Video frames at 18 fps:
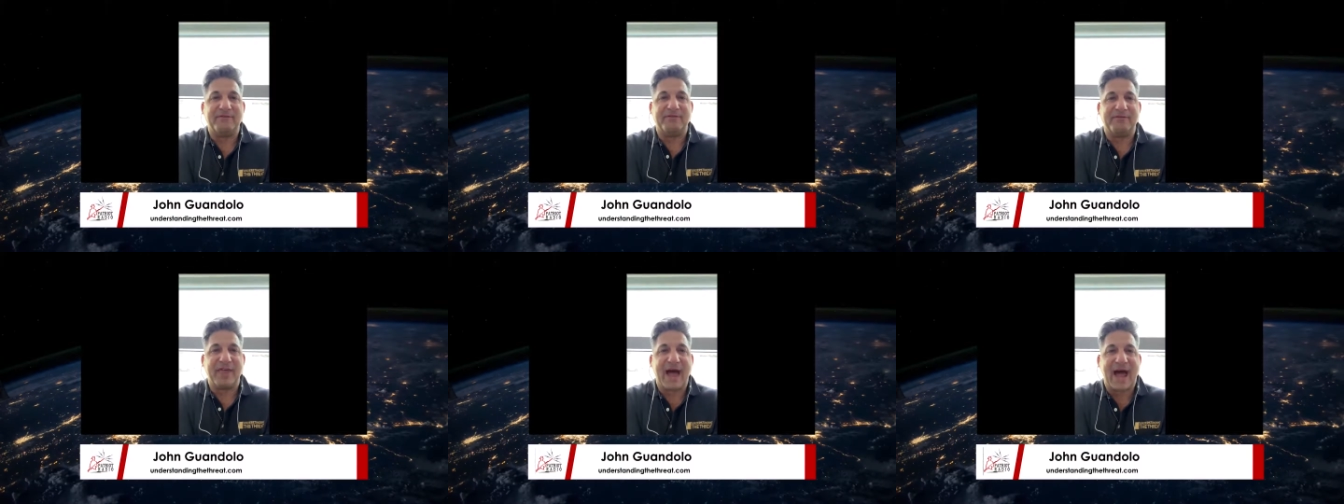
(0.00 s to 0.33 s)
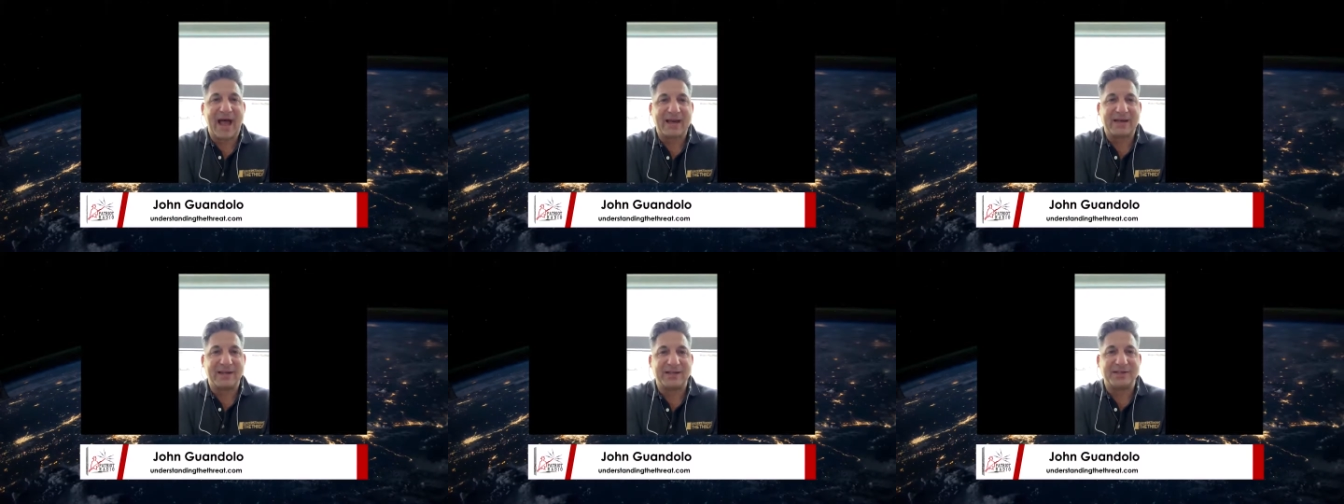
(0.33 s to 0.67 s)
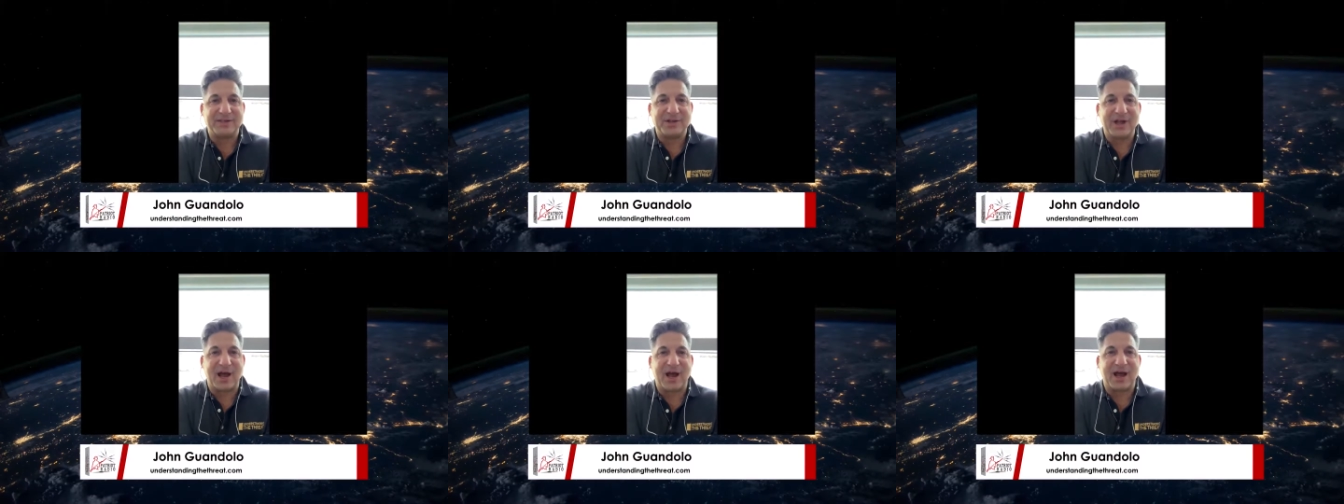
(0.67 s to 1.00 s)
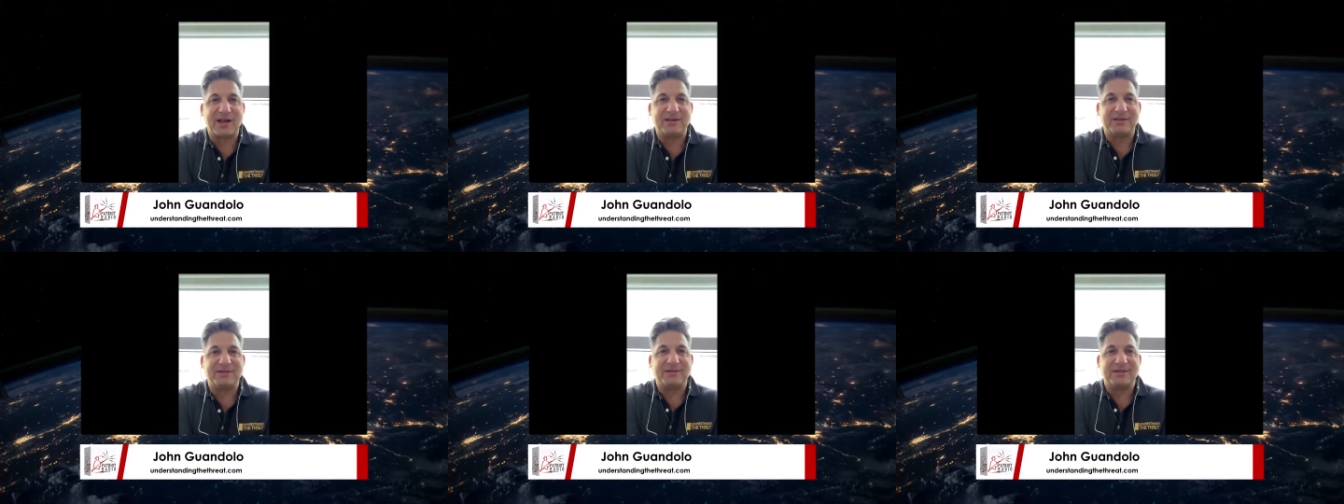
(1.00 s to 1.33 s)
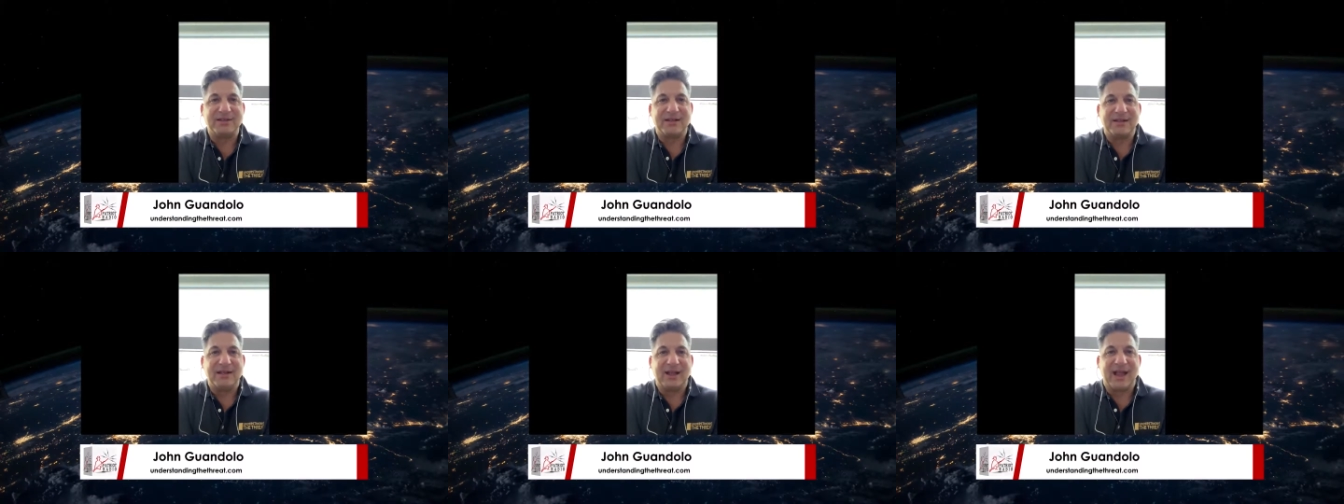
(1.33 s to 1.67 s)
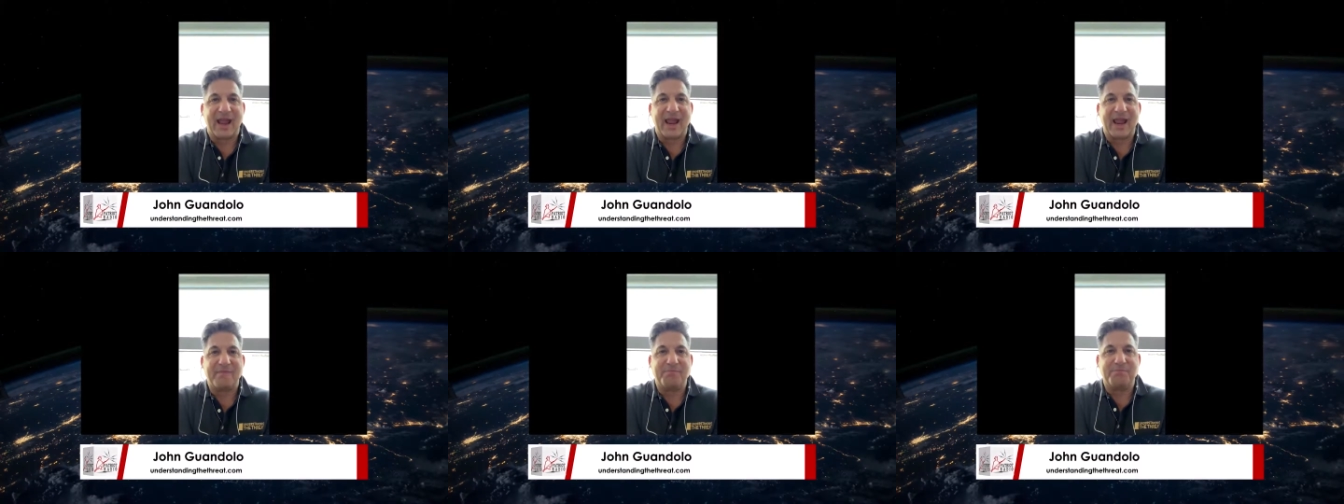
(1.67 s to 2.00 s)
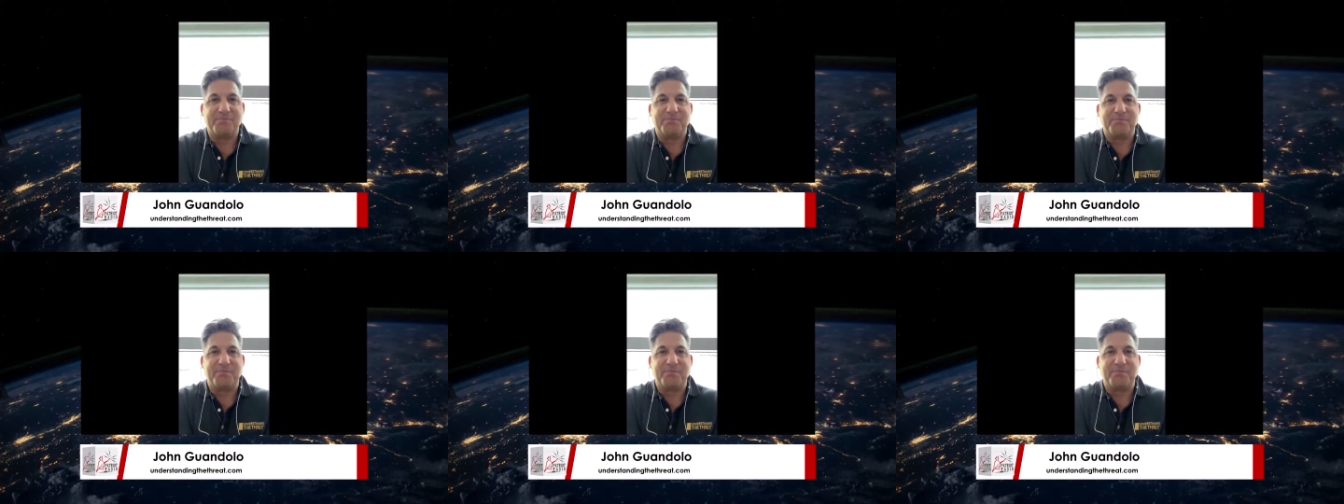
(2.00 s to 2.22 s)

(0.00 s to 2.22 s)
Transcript: if that is not a